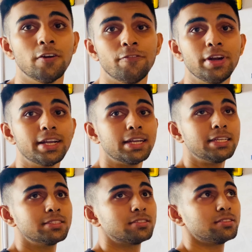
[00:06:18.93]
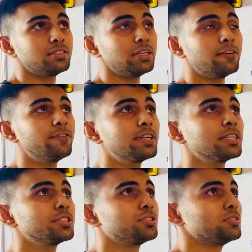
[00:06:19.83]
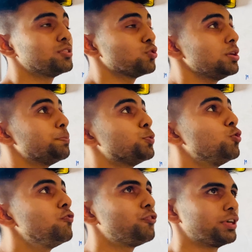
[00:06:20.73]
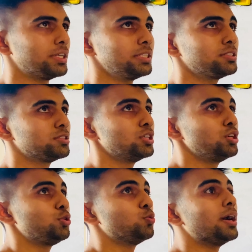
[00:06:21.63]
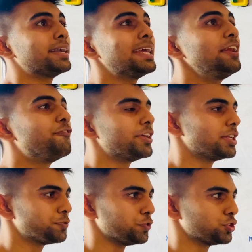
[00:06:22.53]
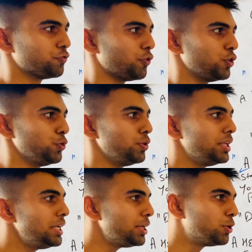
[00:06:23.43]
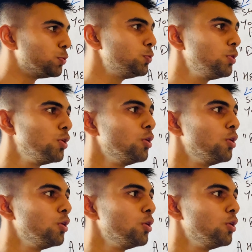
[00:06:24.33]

Fitness, to improve fitness, to attain fitness, first of all, you need to